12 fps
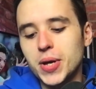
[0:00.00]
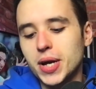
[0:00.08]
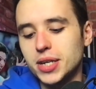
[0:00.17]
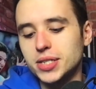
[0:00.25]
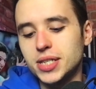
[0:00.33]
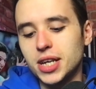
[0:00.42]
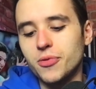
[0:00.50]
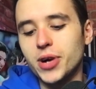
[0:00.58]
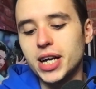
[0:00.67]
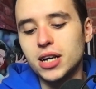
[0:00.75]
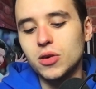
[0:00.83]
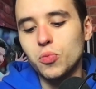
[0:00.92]

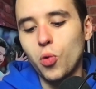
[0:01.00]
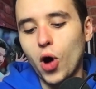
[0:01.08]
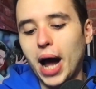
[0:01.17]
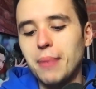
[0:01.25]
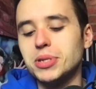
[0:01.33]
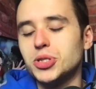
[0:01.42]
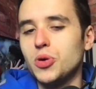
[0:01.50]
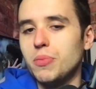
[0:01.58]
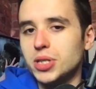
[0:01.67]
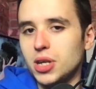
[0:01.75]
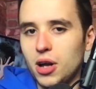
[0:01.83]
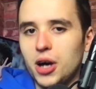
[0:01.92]
Considering what happened to him
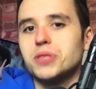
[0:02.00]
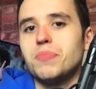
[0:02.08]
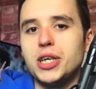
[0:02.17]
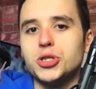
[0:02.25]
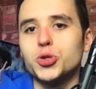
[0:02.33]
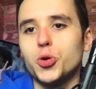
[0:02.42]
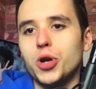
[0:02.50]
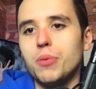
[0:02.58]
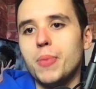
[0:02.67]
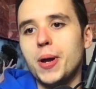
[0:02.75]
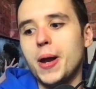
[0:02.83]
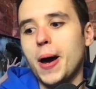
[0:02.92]
at the last major
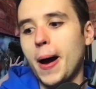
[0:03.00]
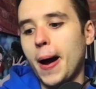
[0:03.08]
tournament,